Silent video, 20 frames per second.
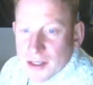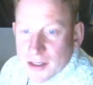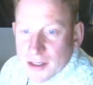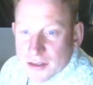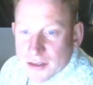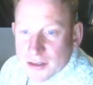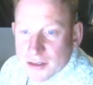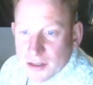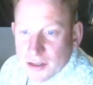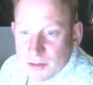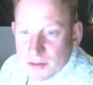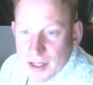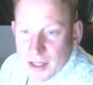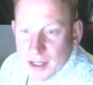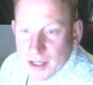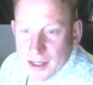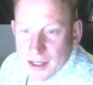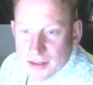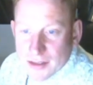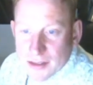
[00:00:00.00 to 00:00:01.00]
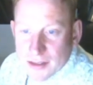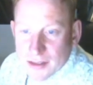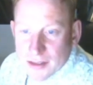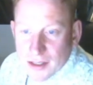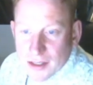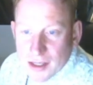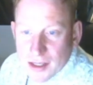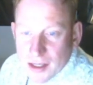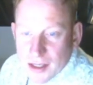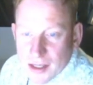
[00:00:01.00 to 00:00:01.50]
So yeah,
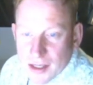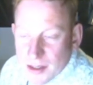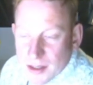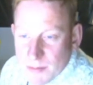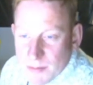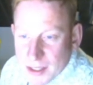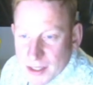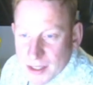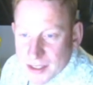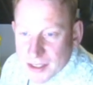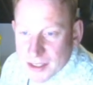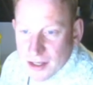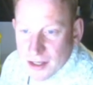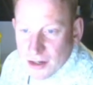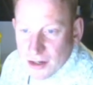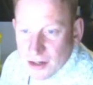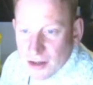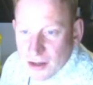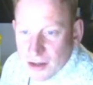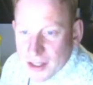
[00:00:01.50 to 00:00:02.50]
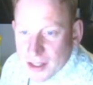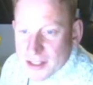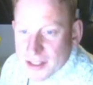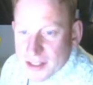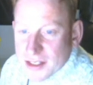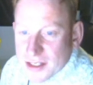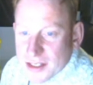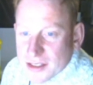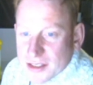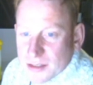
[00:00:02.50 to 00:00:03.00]
and it makes it a lot
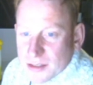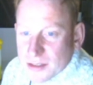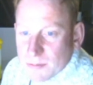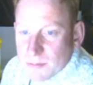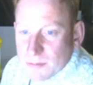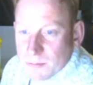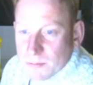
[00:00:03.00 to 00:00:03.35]
easier to